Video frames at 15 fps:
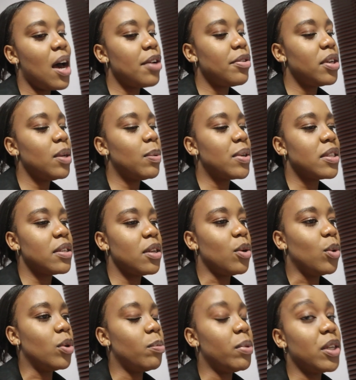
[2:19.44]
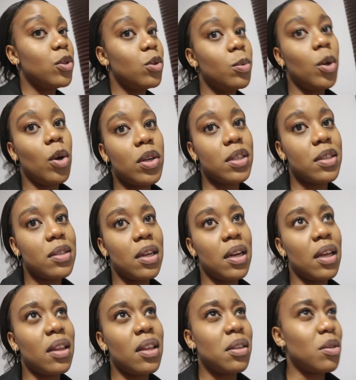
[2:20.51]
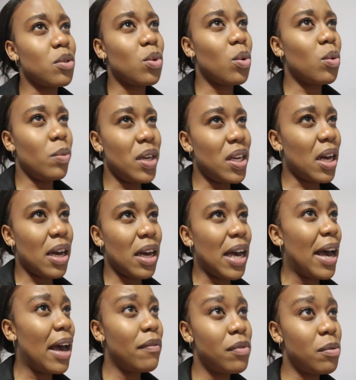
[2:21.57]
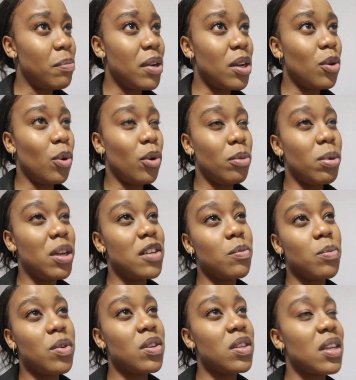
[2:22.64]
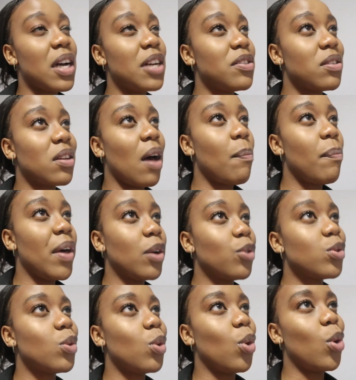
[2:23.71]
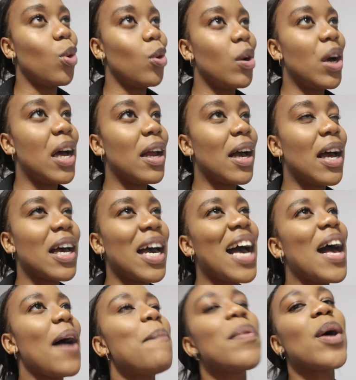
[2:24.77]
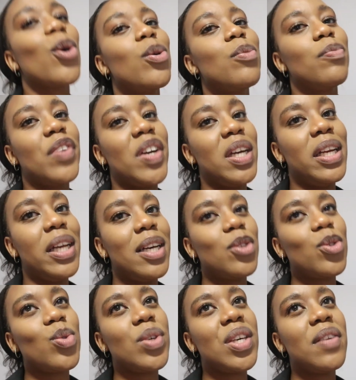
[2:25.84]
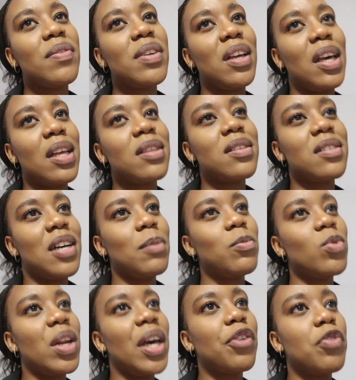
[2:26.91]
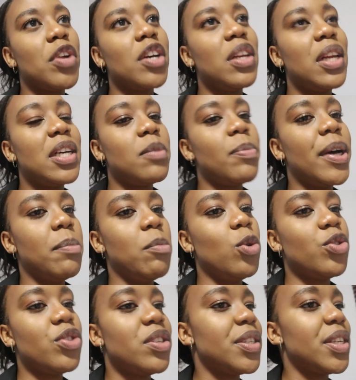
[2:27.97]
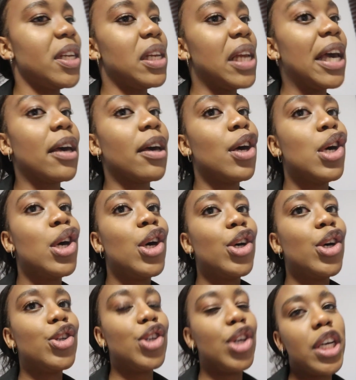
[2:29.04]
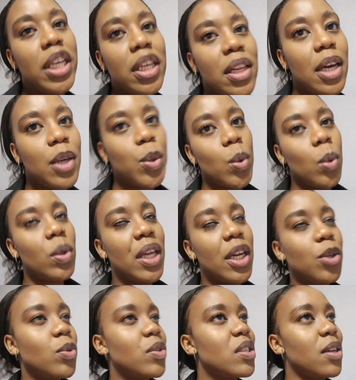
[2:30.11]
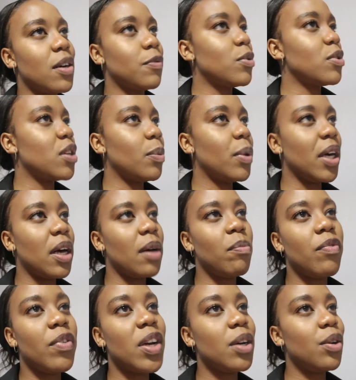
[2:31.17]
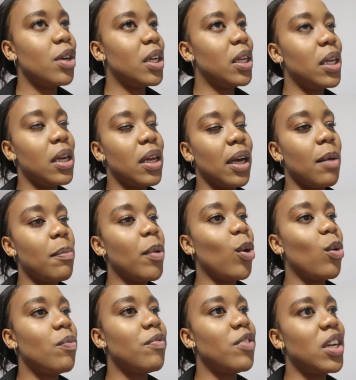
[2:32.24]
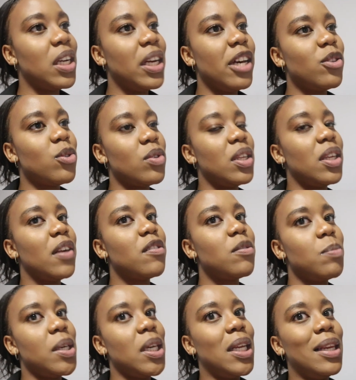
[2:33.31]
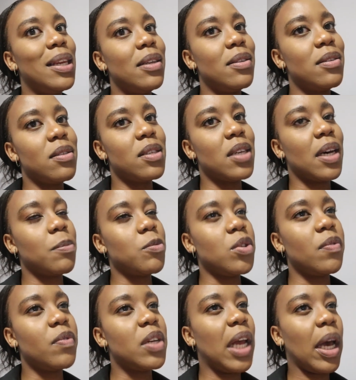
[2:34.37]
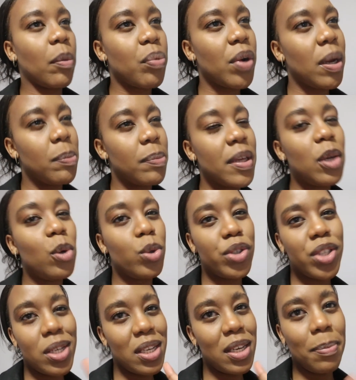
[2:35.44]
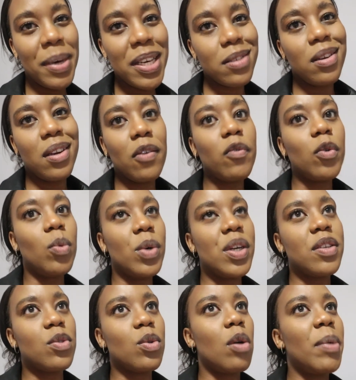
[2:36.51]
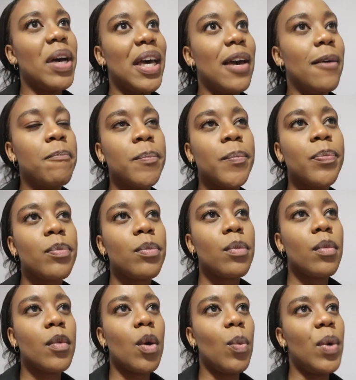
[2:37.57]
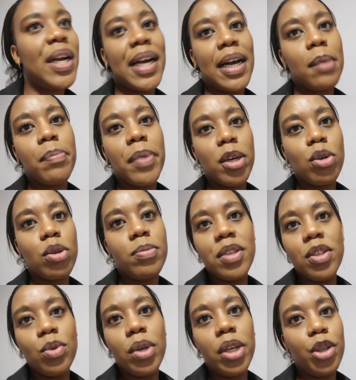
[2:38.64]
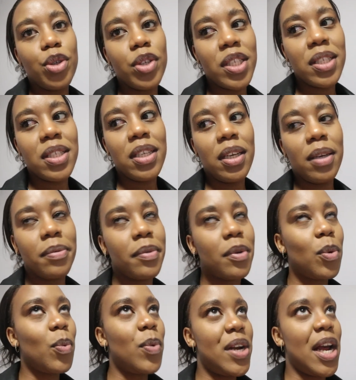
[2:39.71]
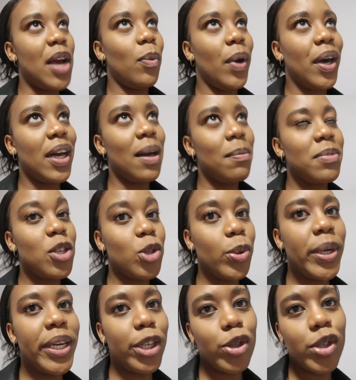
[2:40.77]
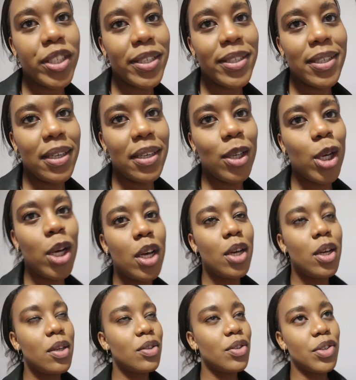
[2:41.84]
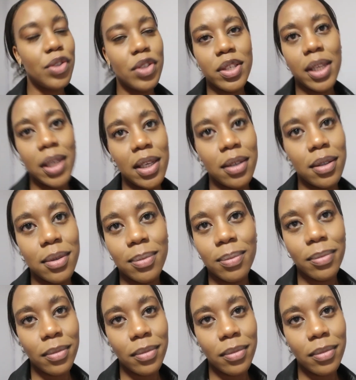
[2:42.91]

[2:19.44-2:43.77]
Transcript: I really wasn't in a good place, to be honest. And I think this whole week I haven't been in a good place, because I just come back so whole. I come back home very late to even get the time to like regulate my emotions and like journal and do all that cute stuff, because I wake up very early and I come back home very late, so it gives me little time to even like prep. Load shedding makes it even worse. When I come back home, there's no electricity. When I wake up, there's no electricity. So it's just like,